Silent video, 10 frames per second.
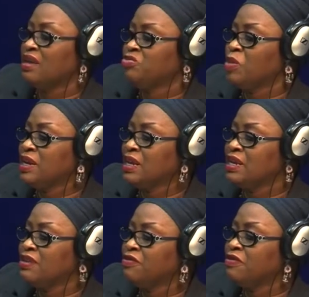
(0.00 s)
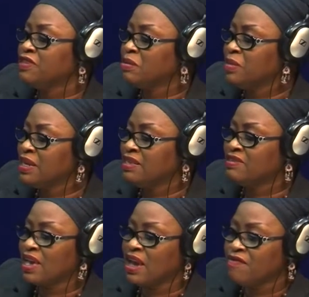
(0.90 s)
Spend at least 15
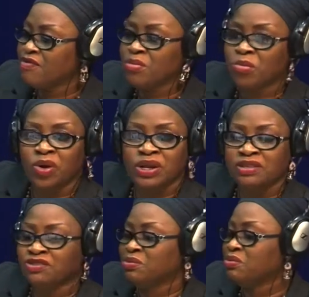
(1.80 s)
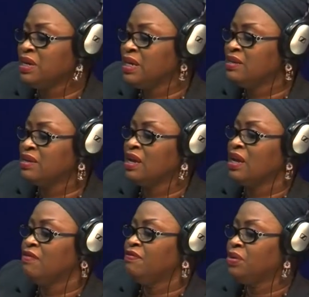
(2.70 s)
minutes every morning to read,
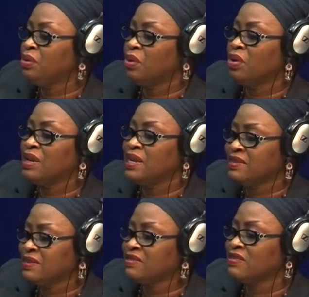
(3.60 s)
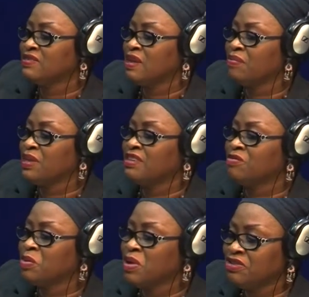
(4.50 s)
view, or listen to something
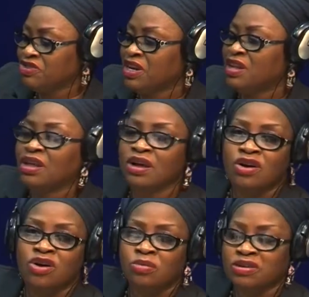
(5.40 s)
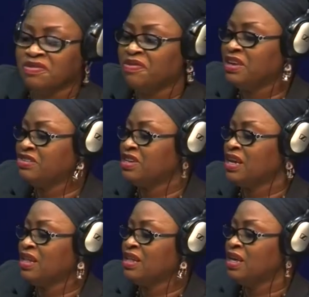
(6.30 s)
inspirational or
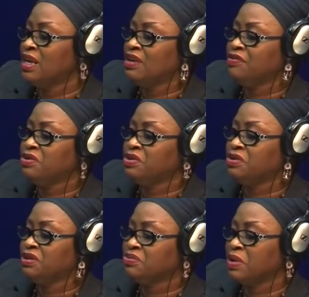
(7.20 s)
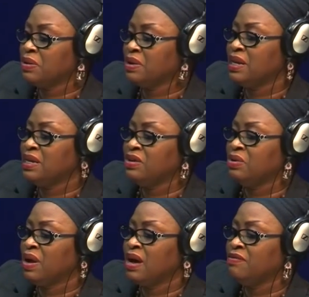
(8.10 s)
motivational. If you do this regularly,
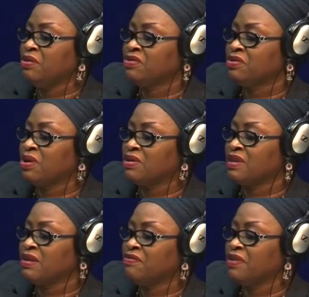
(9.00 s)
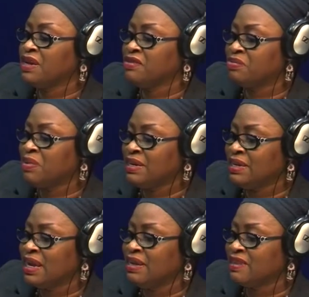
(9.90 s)
you have those thoughts and feelings
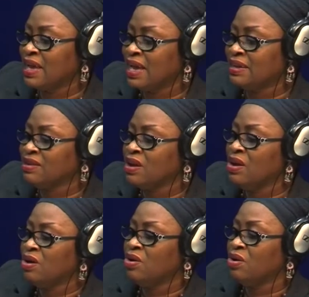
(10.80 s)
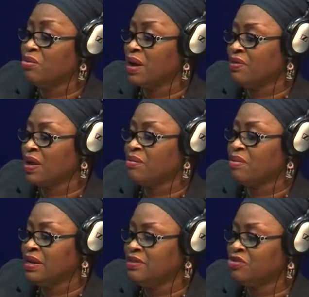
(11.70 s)
ready at hand, or rather
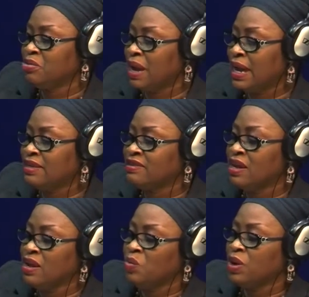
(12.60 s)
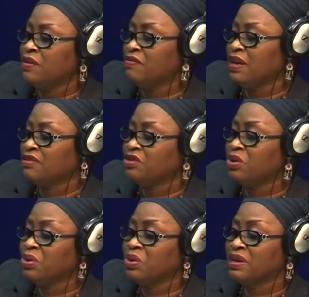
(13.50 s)
ready to mind when events
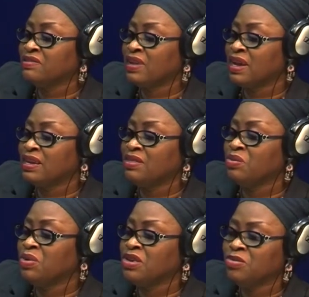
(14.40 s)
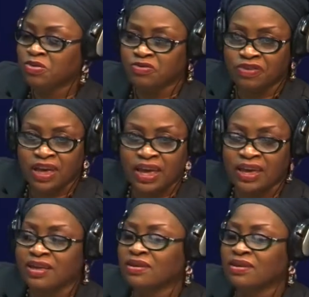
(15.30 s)
don't go exactly the way you prefer.